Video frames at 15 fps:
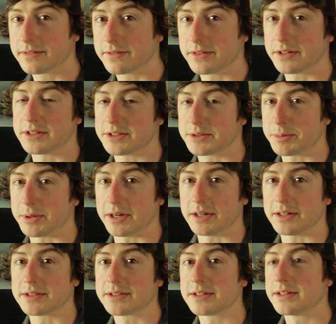fidget
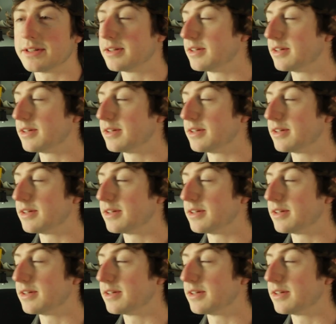spinners